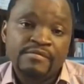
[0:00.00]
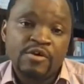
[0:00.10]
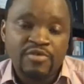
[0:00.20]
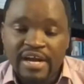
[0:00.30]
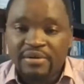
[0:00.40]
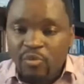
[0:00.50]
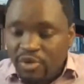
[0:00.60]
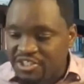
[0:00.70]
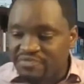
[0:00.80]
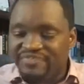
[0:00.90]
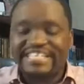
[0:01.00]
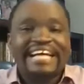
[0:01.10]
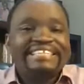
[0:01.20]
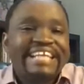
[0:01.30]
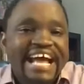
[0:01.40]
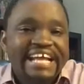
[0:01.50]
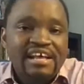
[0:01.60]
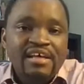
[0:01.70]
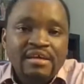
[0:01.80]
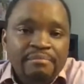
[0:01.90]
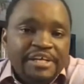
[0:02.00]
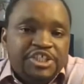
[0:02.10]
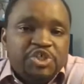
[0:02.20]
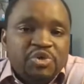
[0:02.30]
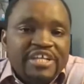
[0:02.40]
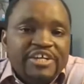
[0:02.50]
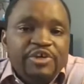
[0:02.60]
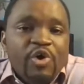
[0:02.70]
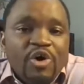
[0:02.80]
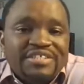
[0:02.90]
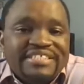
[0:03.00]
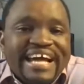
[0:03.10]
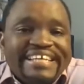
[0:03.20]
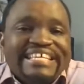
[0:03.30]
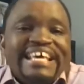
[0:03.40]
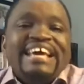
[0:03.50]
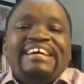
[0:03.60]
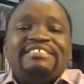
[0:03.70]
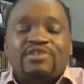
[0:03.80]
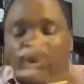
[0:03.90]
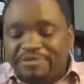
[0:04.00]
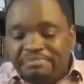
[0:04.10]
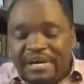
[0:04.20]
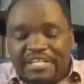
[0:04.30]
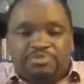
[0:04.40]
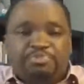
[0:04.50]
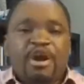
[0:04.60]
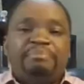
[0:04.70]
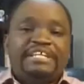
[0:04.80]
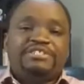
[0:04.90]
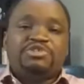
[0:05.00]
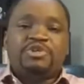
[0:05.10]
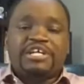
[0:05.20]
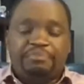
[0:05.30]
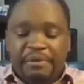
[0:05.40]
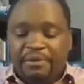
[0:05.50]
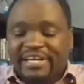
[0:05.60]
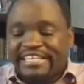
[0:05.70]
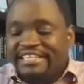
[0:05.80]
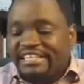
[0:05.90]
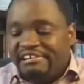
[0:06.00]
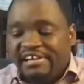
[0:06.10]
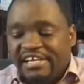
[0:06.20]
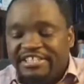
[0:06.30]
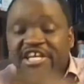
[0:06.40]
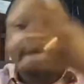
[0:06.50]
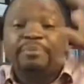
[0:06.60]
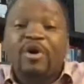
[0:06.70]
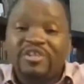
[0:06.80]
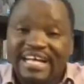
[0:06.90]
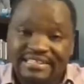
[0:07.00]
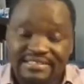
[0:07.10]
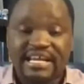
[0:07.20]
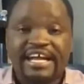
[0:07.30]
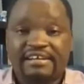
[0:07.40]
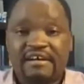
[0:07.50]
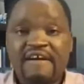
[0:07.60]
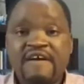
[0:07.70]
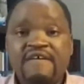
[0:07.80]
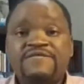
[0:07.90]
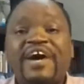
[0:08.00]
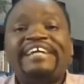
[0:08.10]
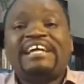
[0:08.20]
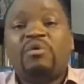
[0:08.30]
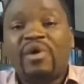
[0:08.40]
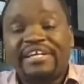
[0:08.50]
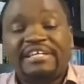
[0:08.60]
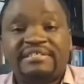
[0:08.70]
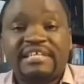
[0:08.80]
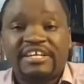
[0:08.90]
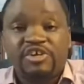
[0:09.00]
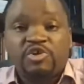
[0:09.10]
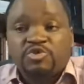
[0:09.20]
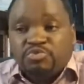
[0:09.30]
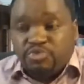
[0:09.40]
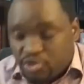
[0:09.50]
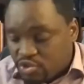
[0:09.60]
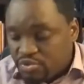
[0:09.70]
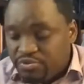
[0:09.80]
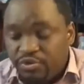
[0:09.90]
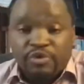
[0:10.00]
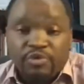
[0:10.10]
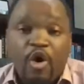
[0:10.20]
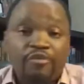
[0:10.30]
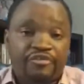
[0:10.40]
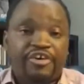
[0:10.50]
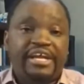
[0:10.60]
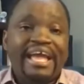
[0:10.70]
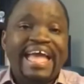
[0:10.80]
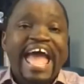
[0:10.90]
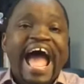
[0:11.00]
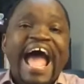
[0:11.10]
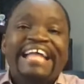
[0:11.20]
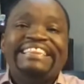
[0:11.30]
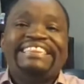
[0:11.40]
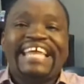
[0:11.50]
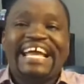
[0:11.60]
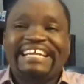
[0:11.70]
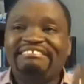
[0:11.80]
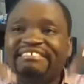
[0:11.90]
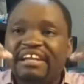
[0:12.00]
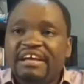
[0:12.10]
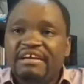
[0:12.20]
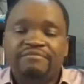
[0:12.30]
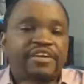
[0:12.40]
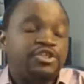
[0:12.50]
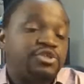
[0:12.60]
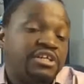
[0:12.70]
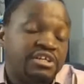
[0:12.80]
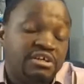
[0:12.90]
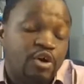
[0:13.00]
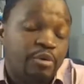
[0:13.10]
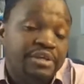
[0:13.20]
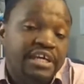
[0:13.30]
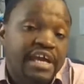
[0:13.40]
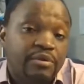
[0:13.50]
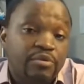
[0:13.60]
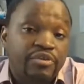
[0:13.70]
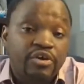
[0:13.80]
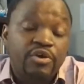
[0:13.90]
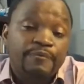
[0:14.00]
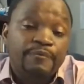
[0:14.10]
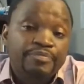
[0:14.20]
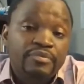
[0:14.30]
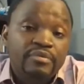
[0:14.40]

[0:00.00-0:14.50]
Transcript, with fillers: All right. And once you've done that, make sure that your site is optimized properly so that people can literally jump on that site find out what it is that you're you're offering and then eventually communicate with you